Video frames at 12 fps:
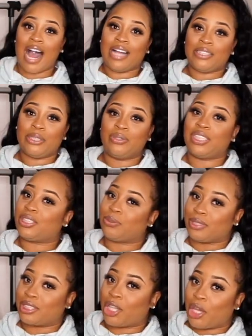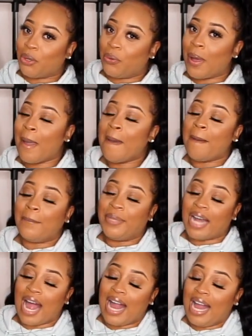I knew this was cute, but
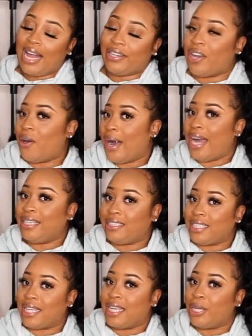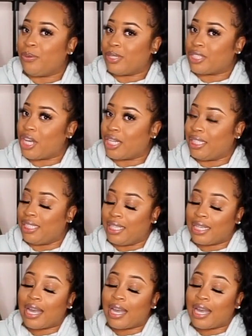I had no idea it was gonna look